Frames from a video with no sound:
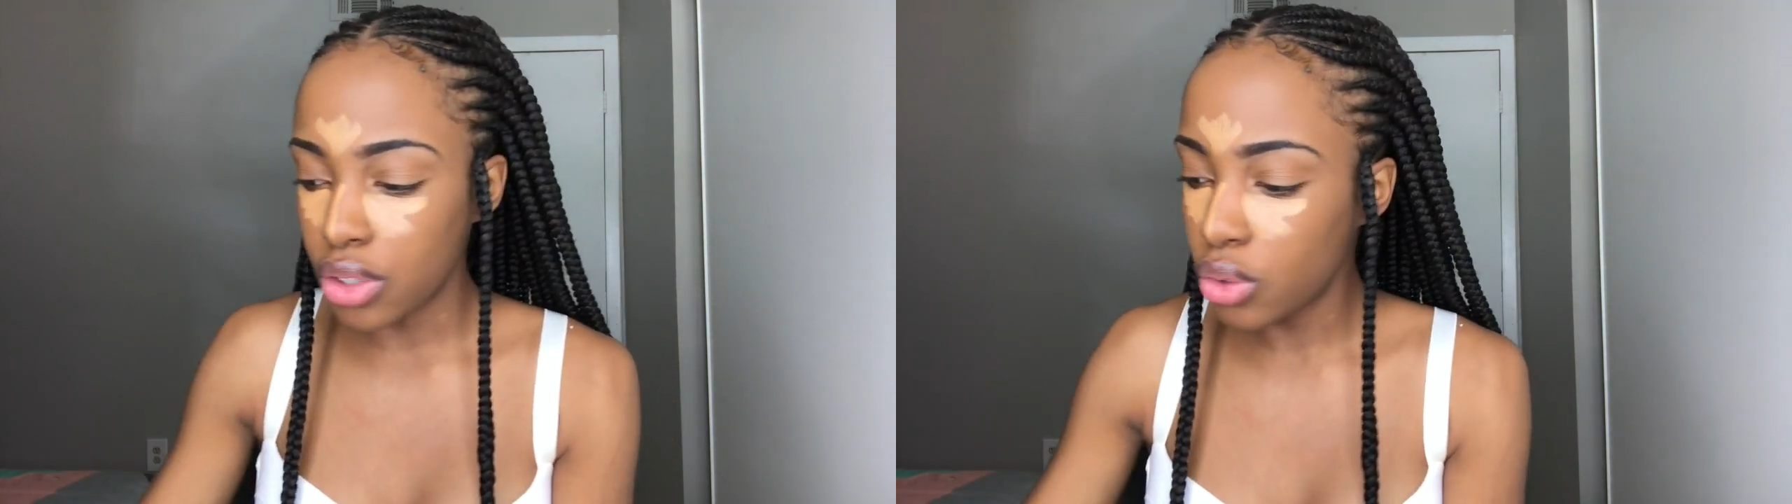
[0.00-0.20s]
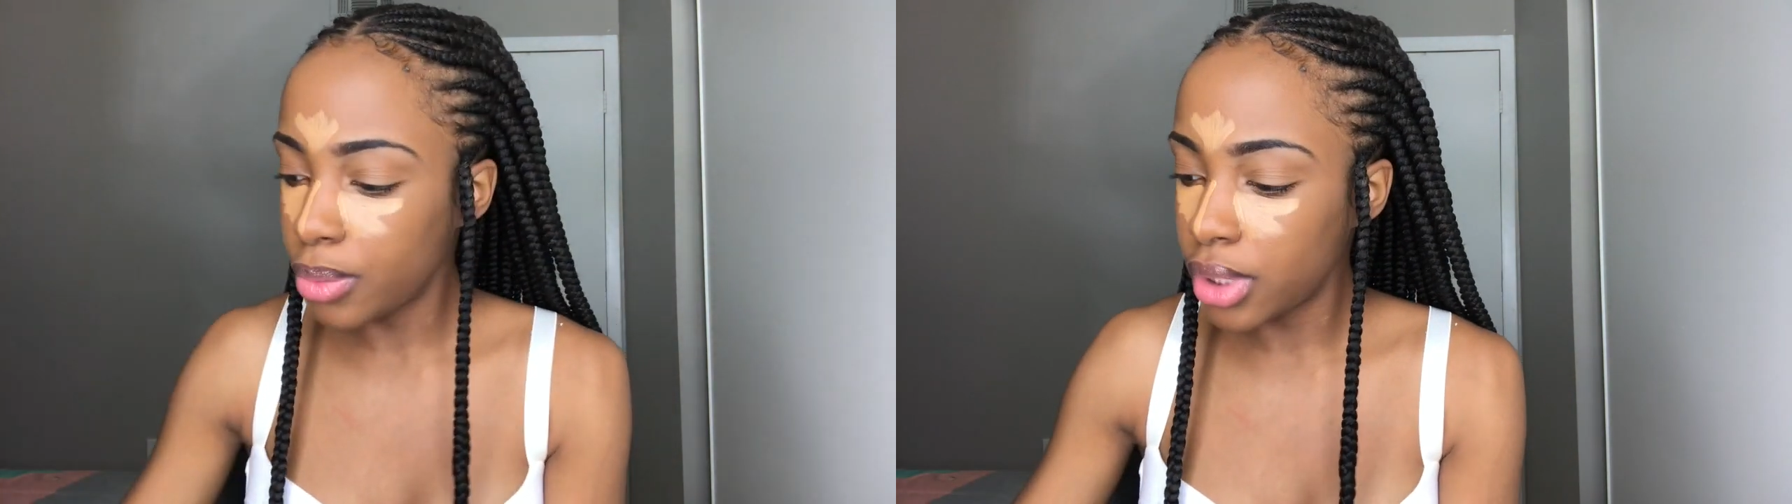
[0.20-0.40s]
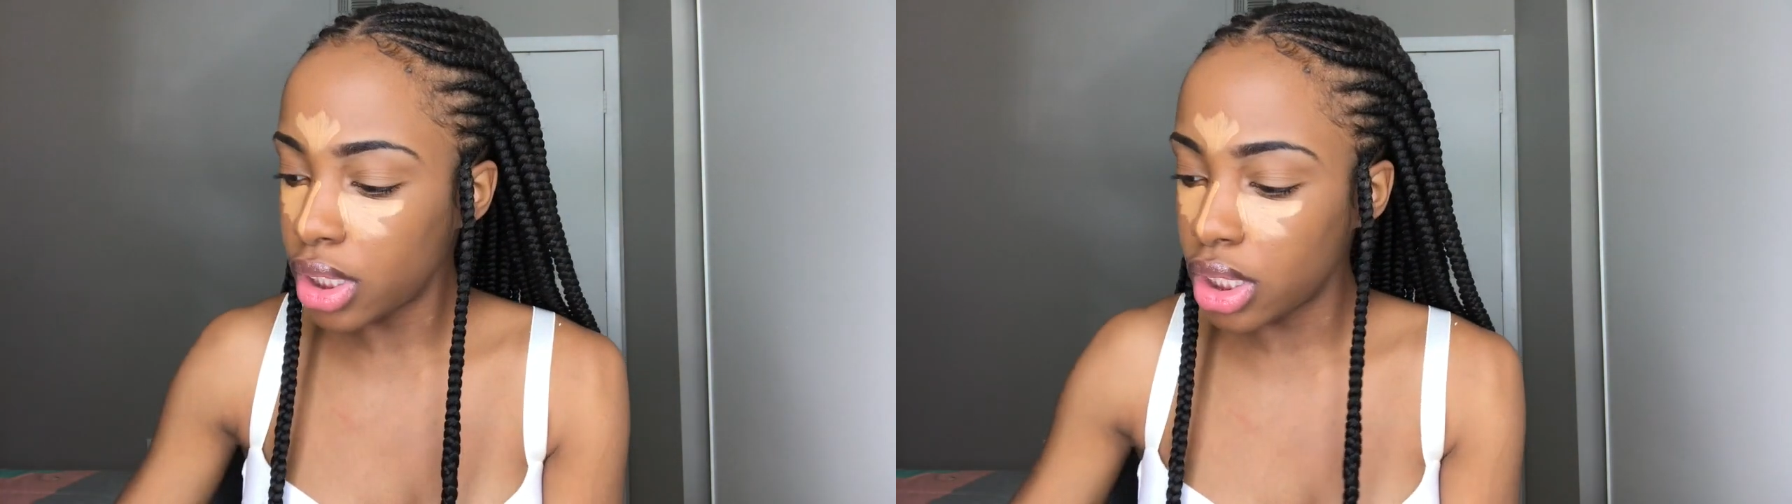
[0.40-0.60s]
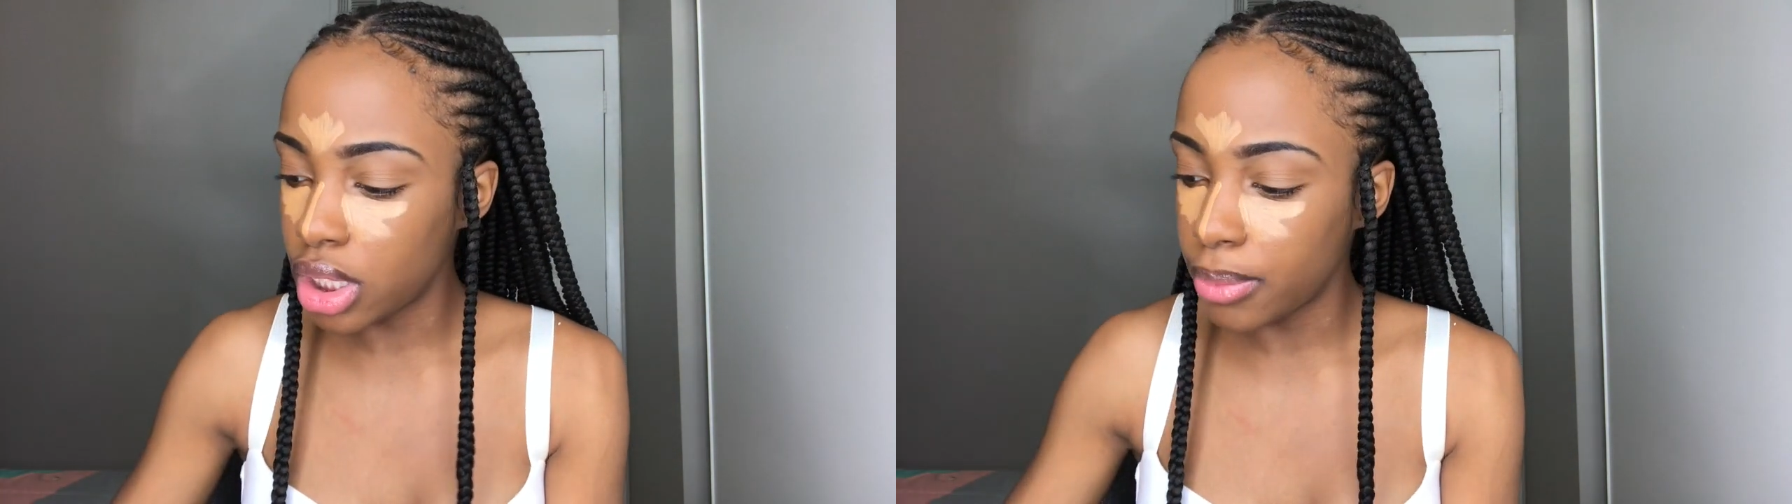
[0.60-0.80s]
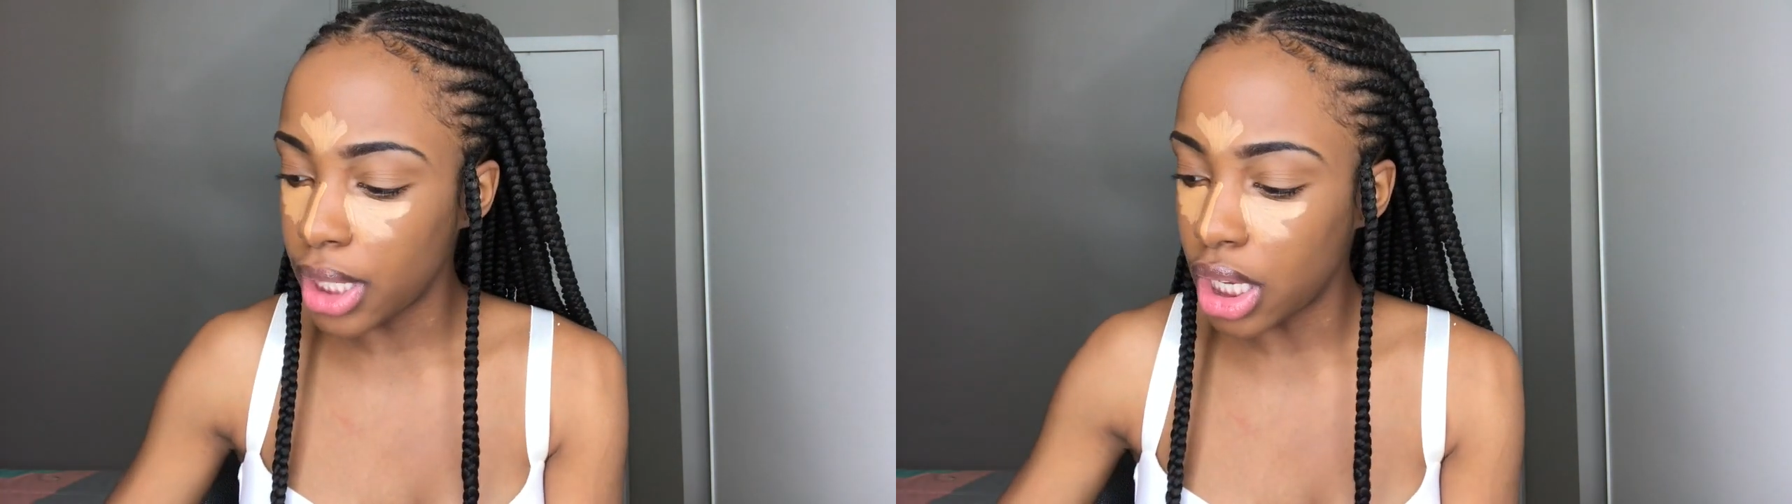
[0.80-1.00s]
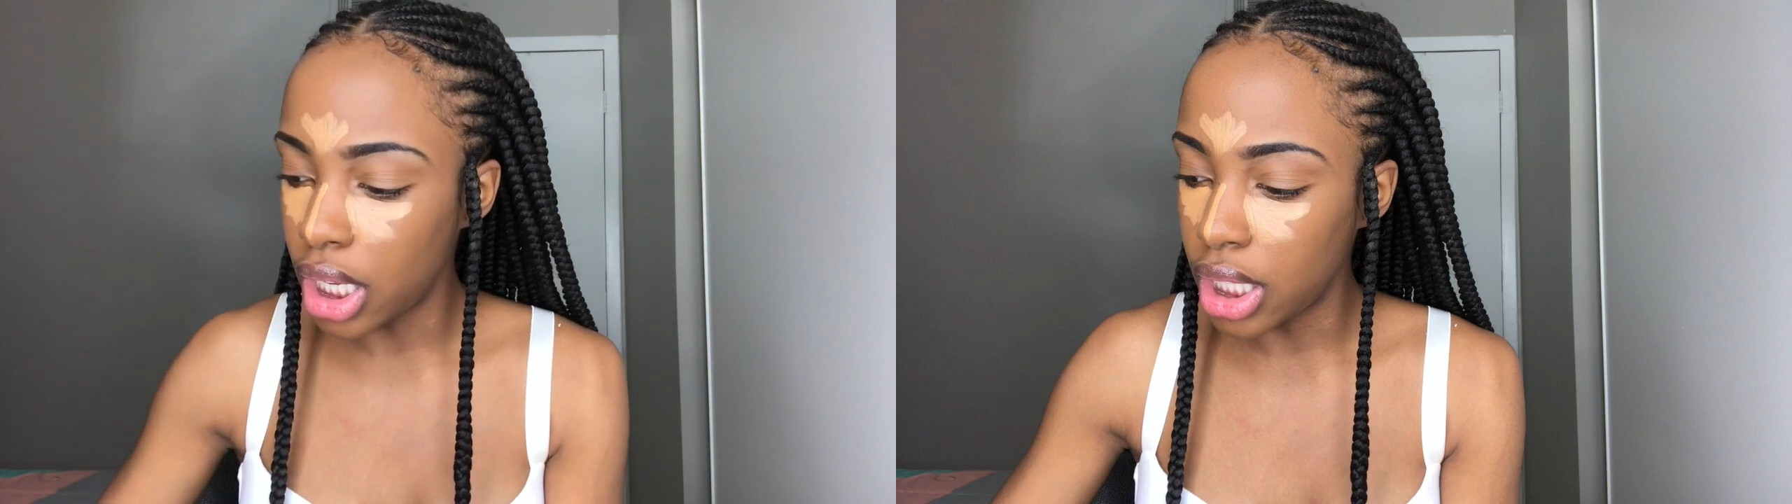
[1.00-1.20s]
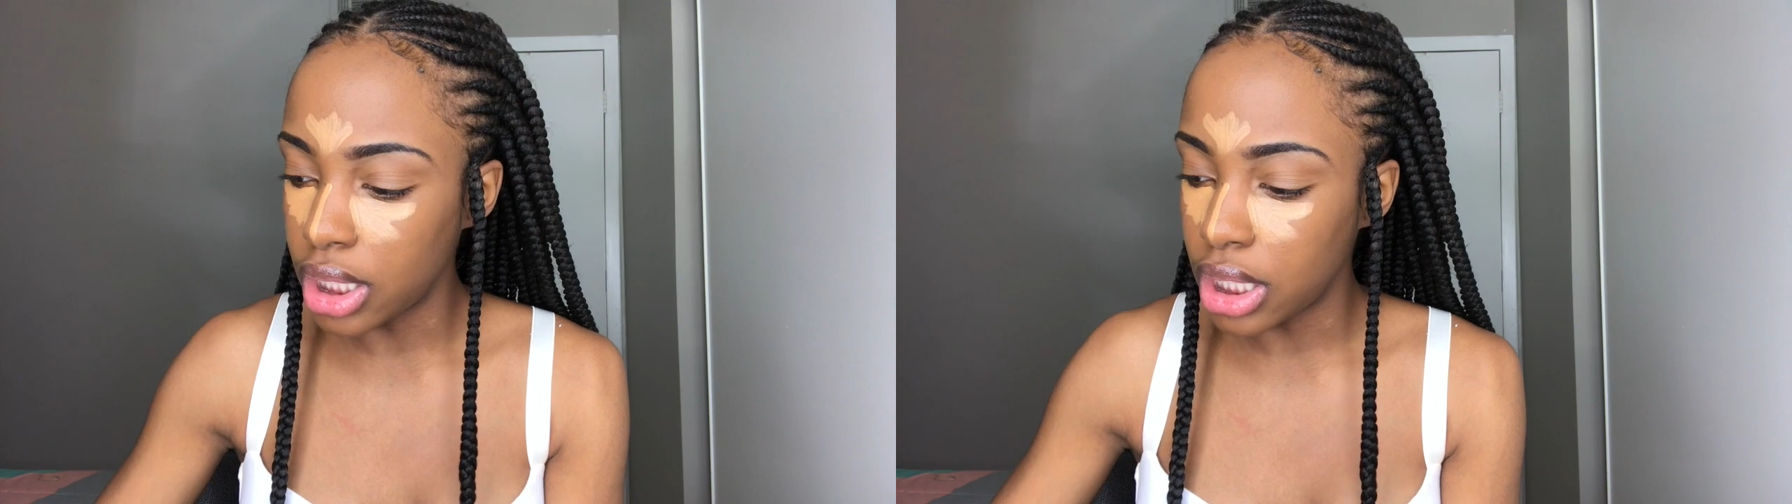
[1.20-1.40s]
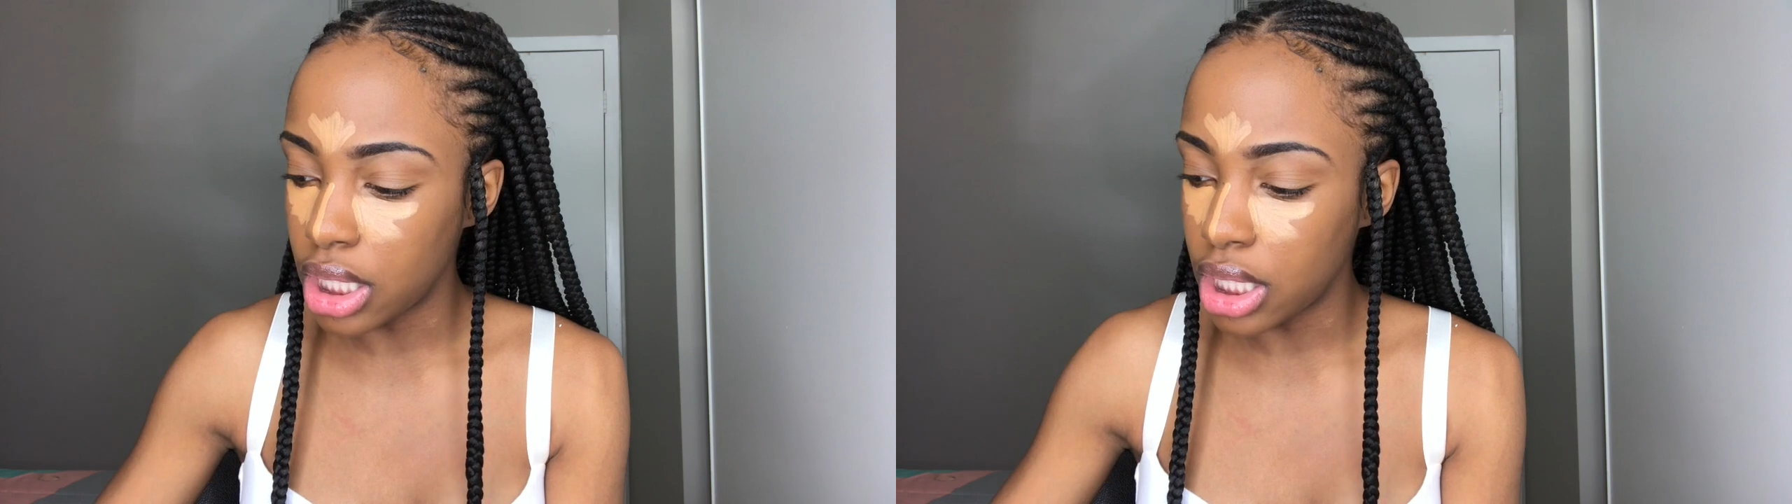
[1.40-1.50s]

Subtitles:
too much because